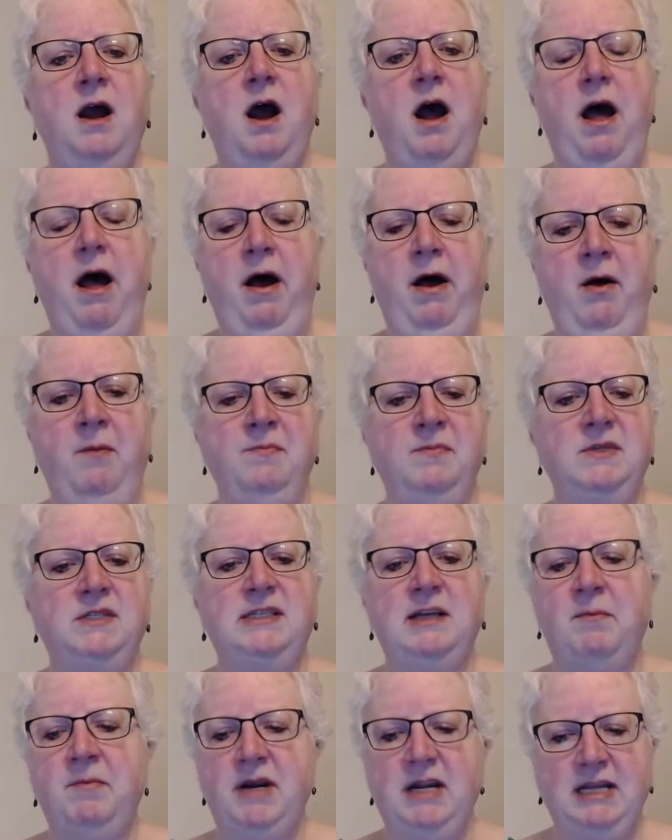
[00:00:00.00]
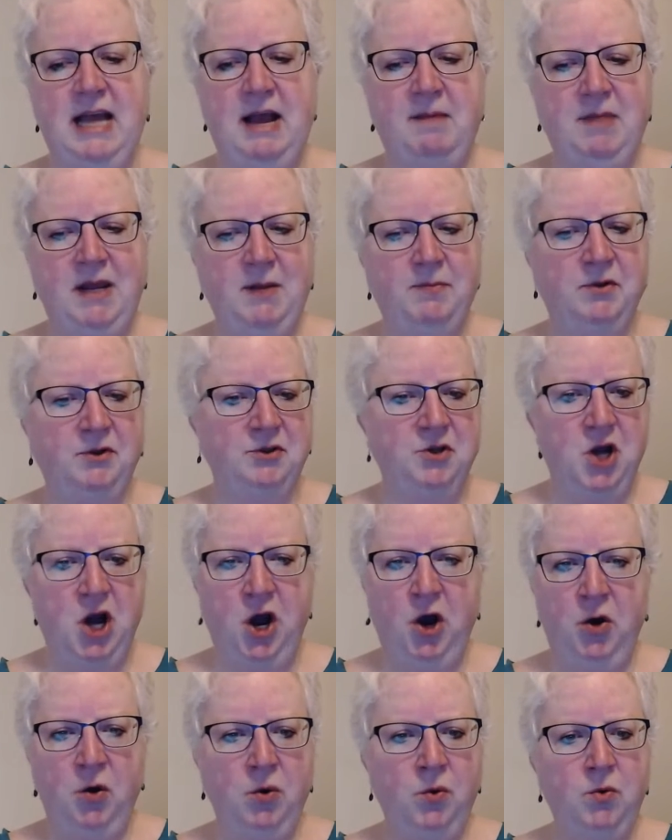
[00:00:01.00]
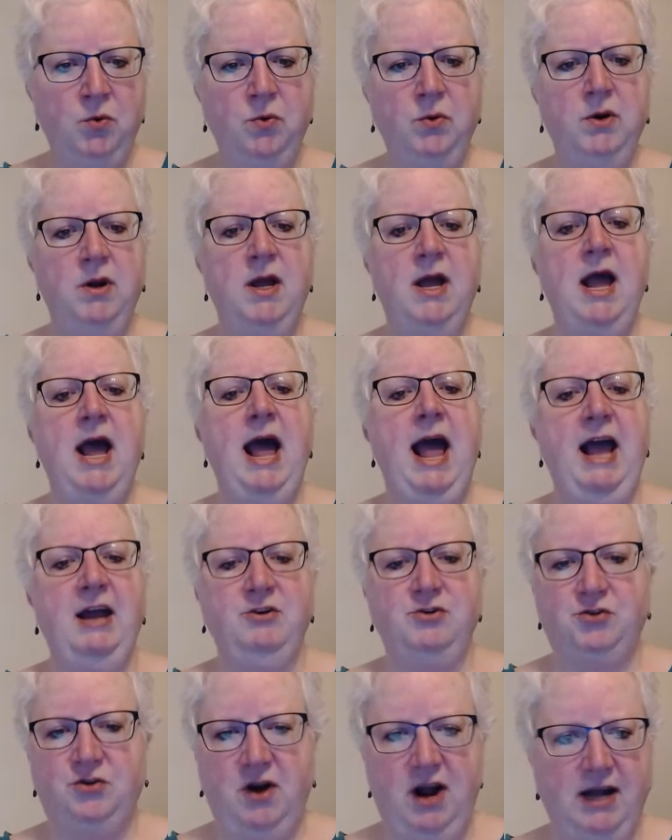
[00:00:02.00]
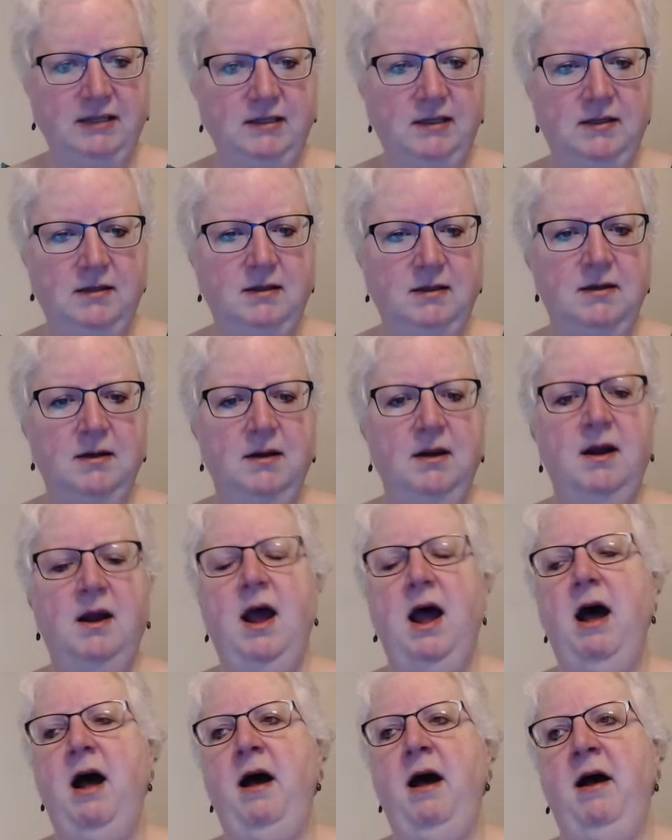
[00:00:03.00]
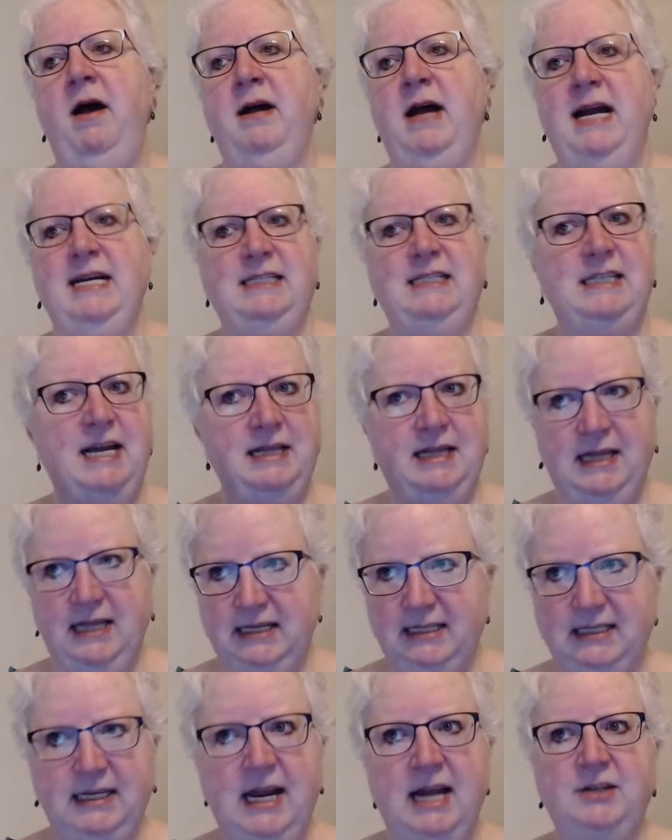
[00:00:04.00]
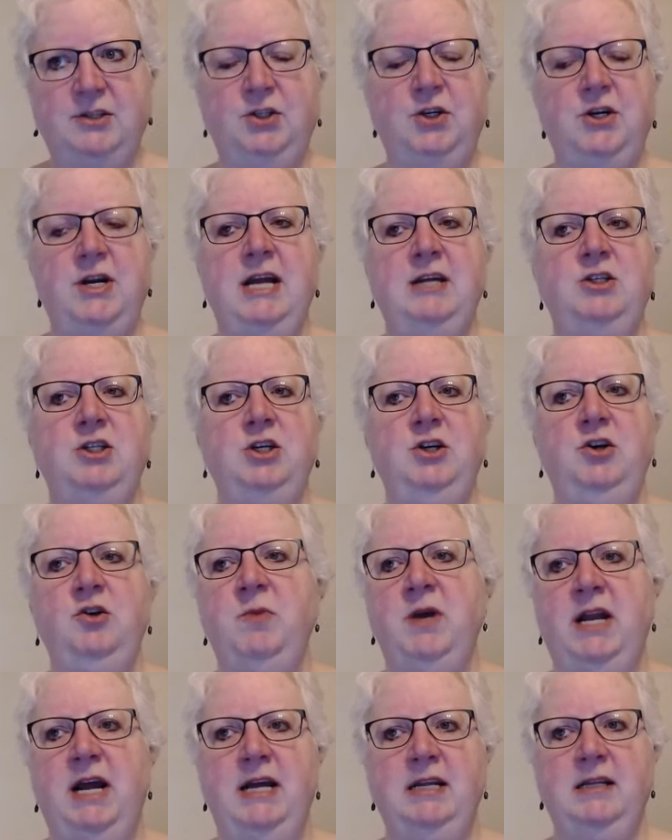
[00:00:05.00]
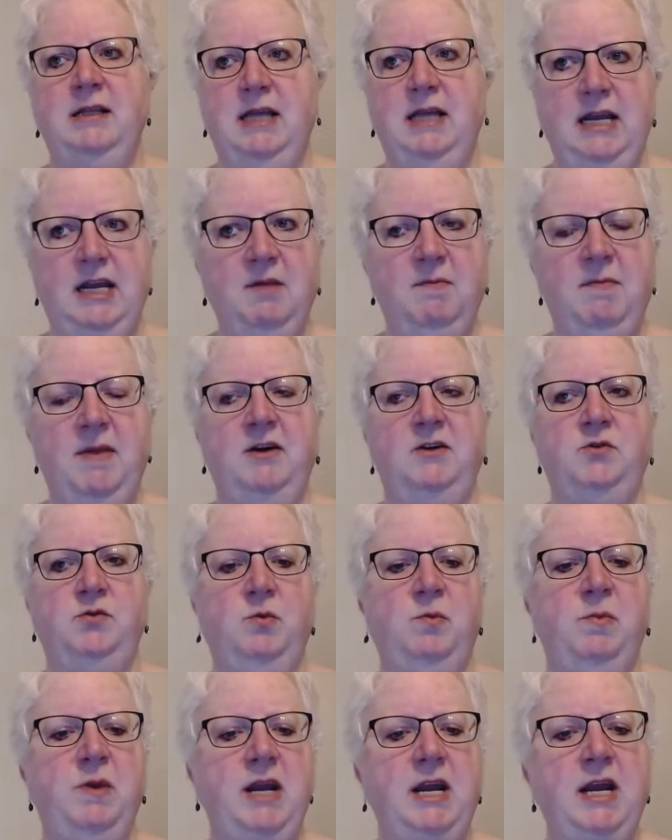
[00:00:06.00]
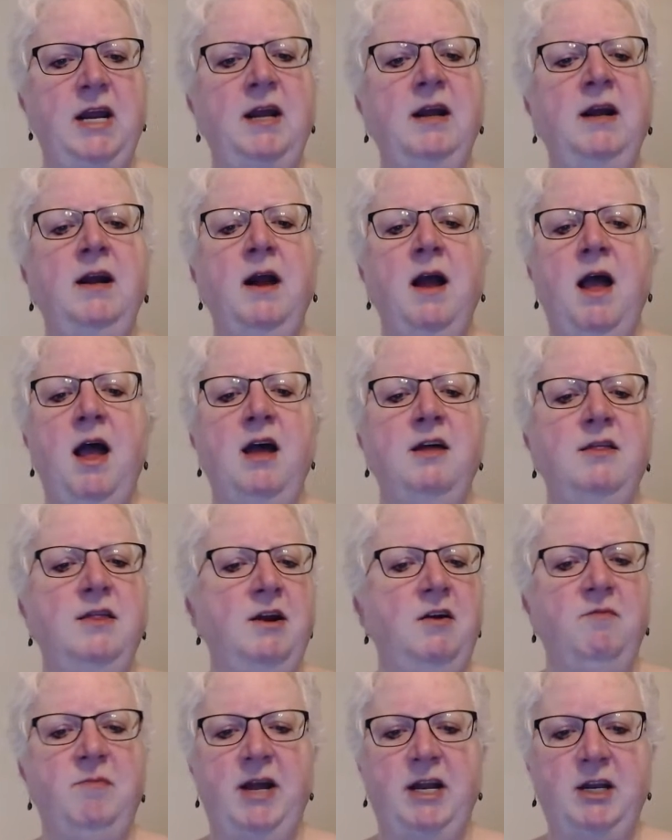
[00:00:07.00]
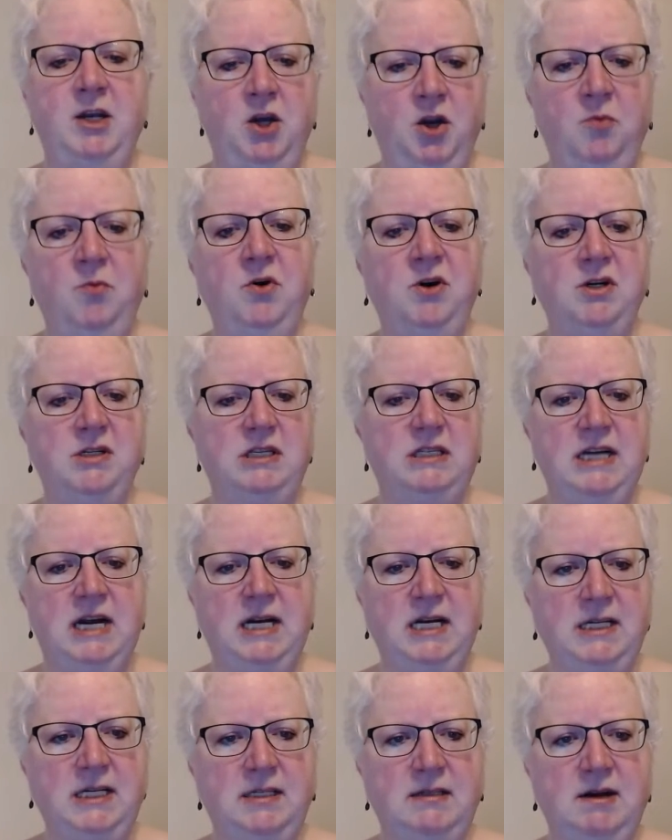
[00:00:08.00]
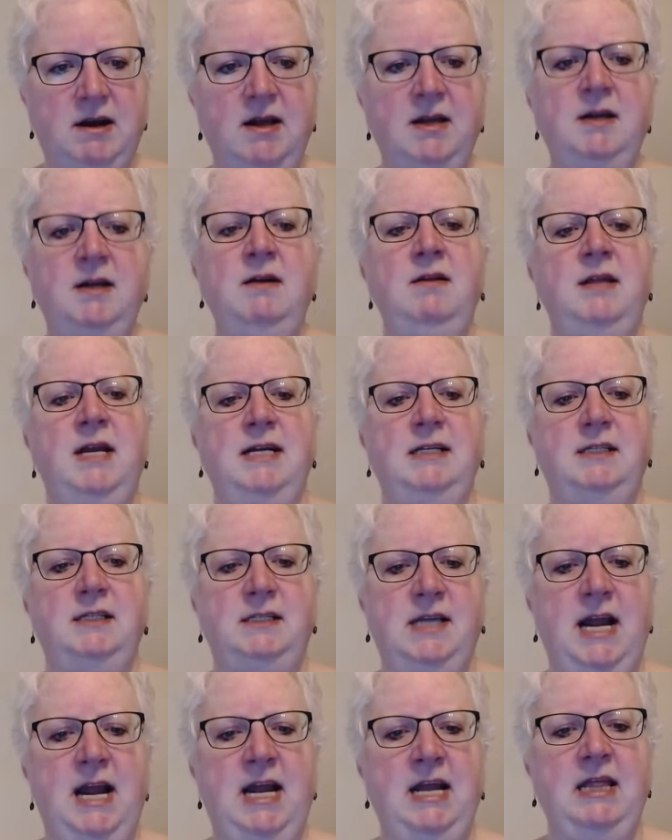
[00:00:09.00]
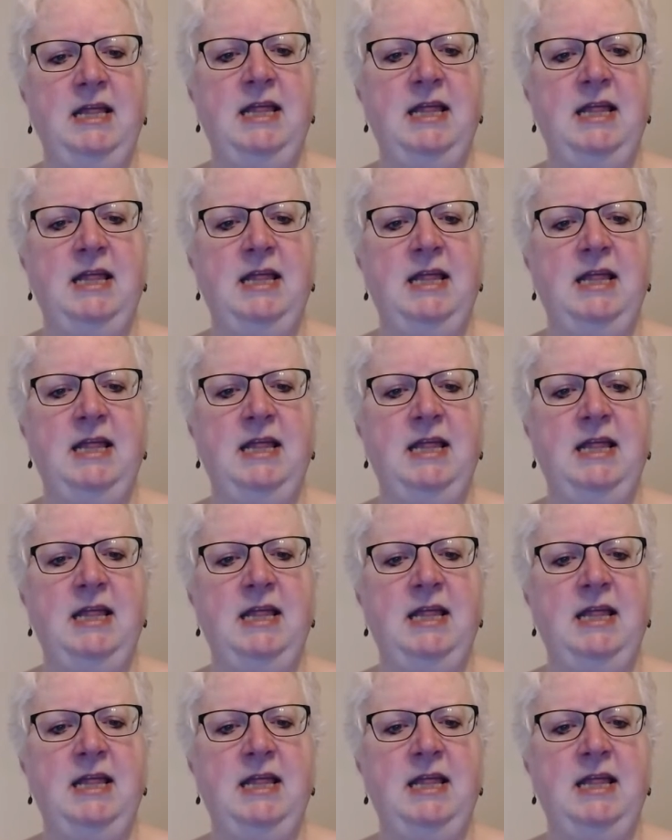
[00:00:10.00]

somebody that people know and trust. I said this yesterday too, but I think it bears repeating. There have been numerous studies done that say